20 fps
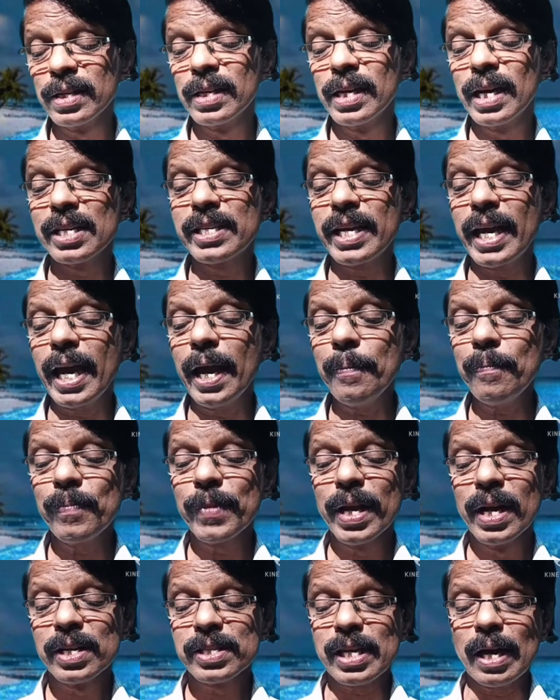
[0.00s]
You see,
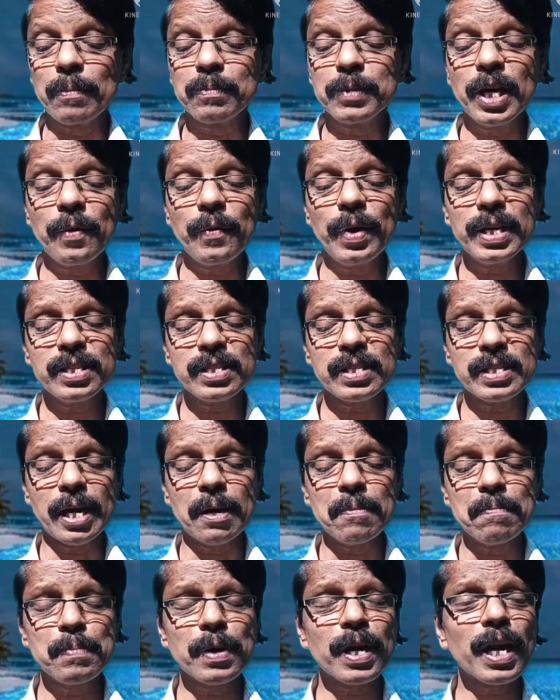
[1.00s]
something which is
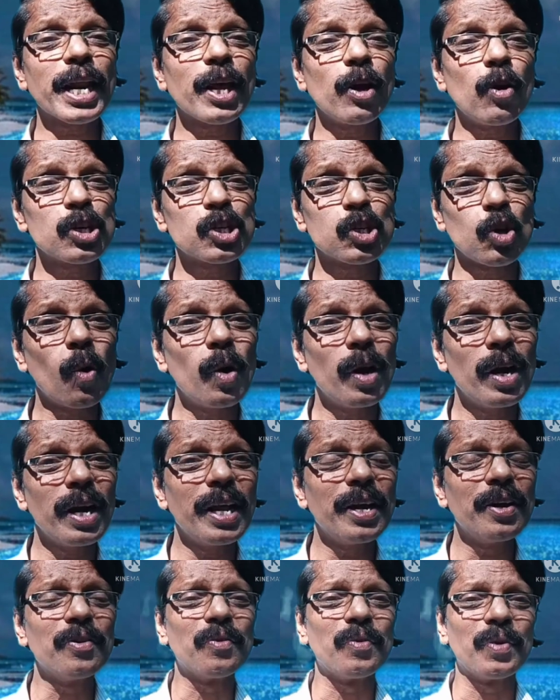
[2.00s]
temporary or
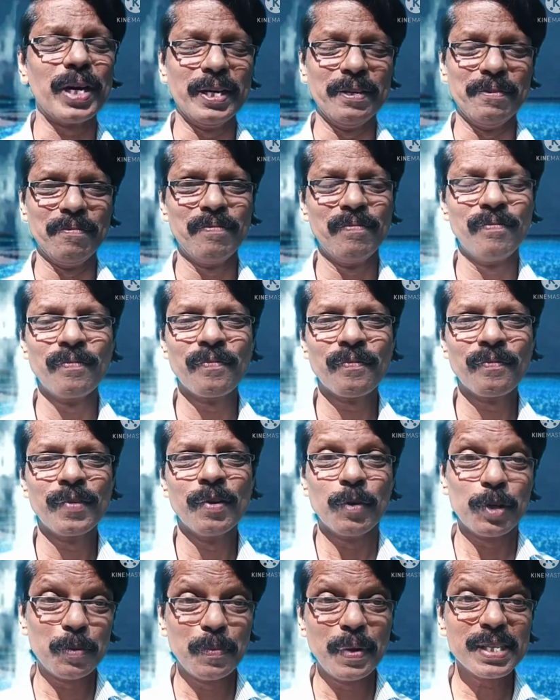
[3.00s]
short-lived,
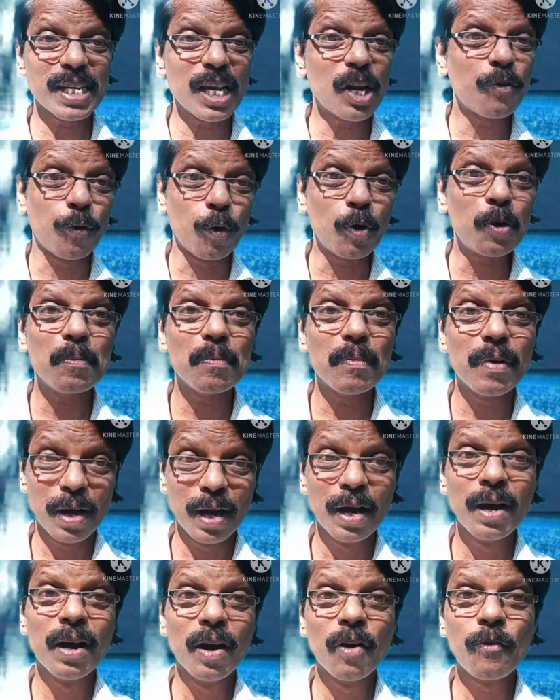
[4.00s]
which means that
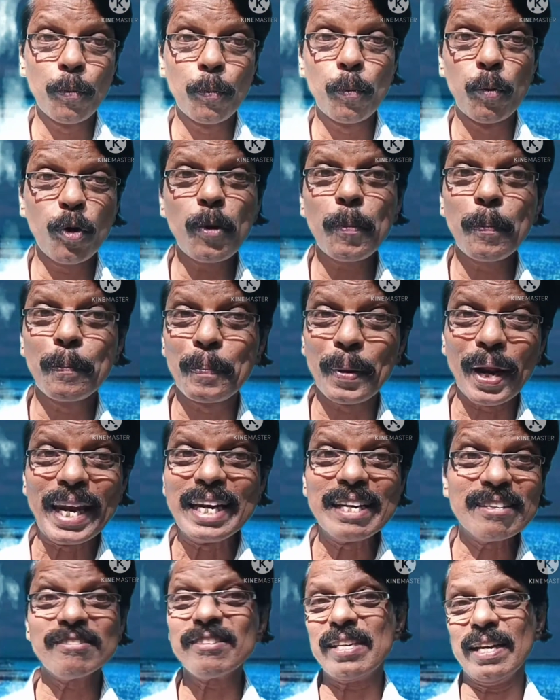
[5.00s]

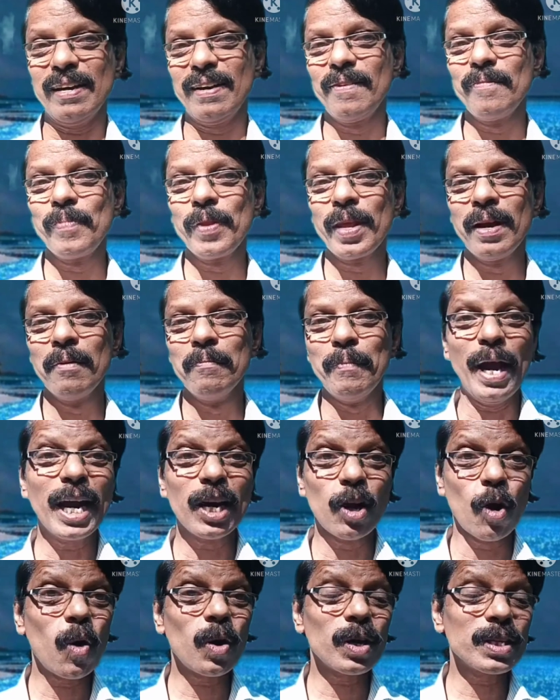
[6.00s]
footprints made
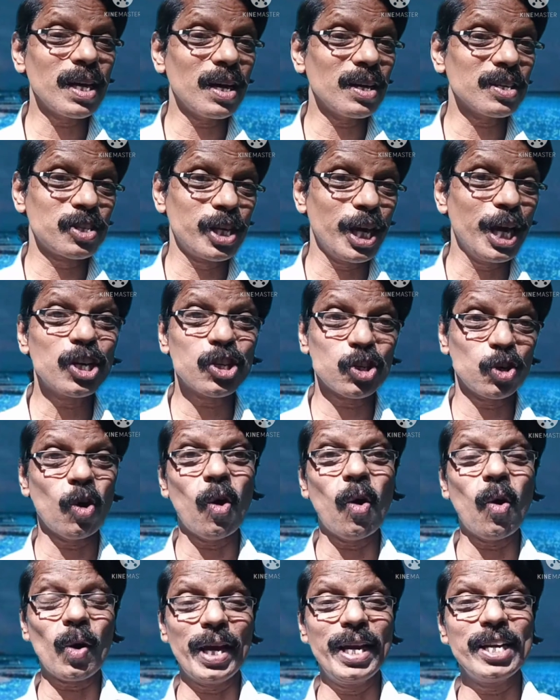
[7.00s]
on the
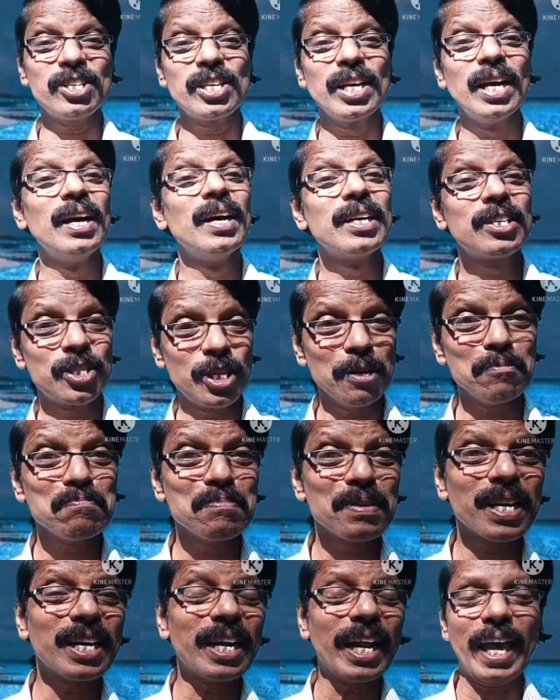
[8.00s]
seashore is
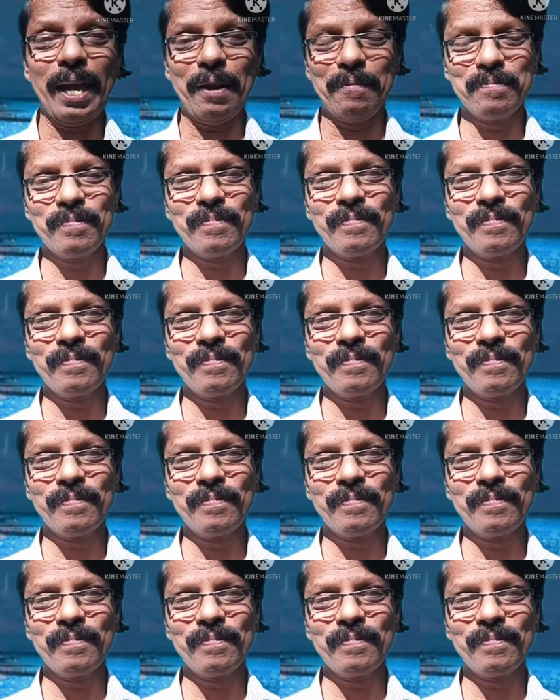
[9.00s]
temporary